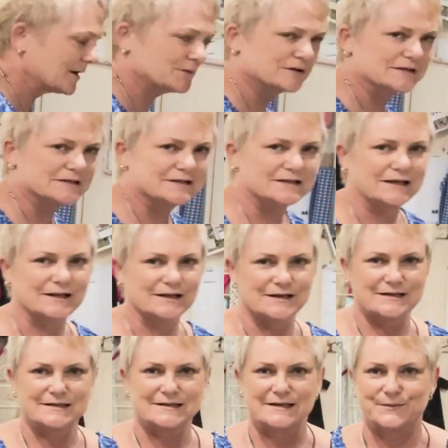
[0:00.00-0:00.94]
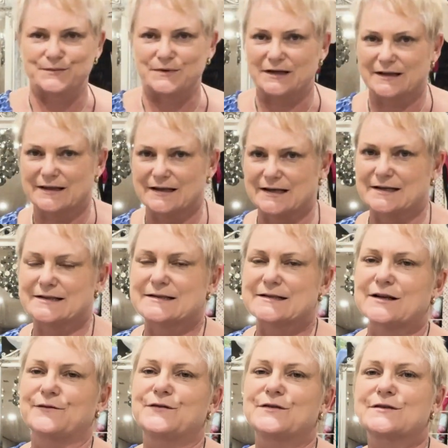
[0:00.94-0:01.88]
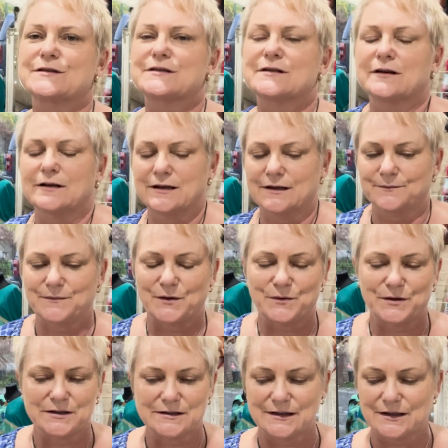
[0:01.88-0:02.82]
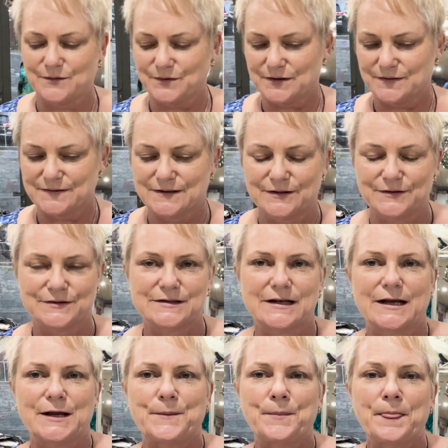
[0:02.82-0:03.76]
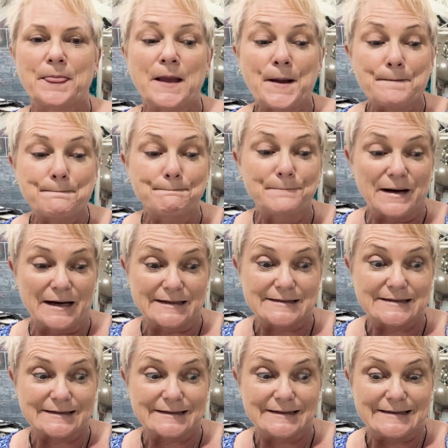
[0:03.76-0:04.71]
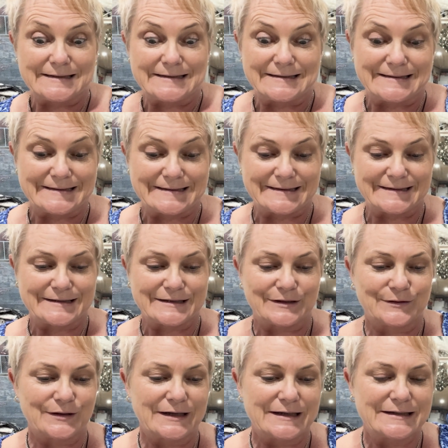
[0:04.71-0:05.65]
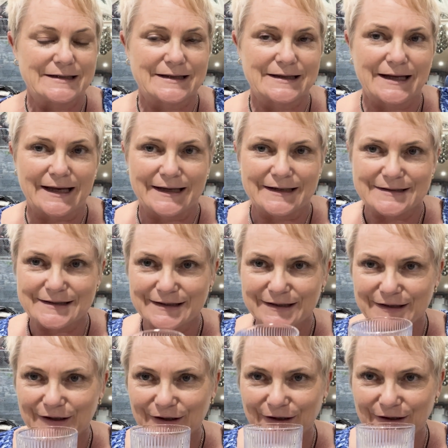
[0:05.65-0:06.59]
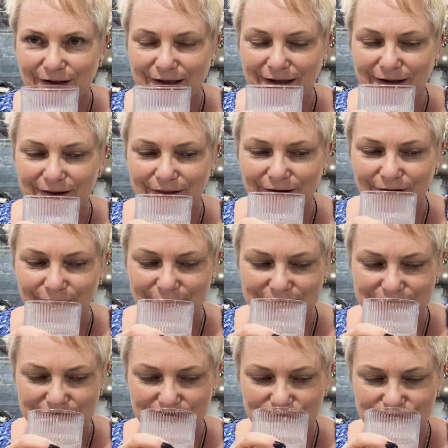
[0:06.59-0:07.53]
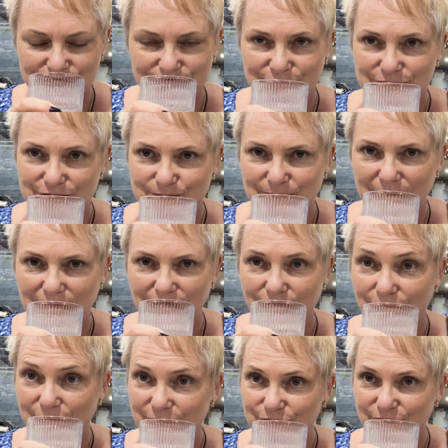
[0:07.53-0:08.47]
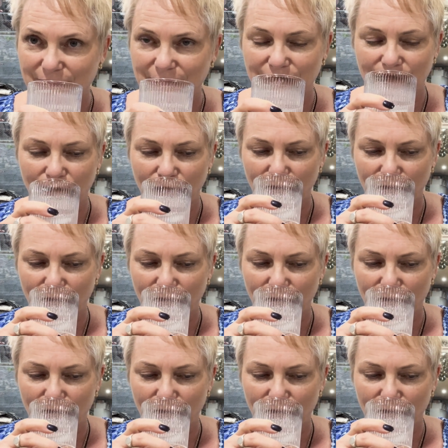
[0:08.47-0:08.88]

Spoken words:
was, you know, something that's, I've also, oh yeah, I won't tell you what I've sewn today, but yes, so I did that. The other thing I did, excuse me, hydrate,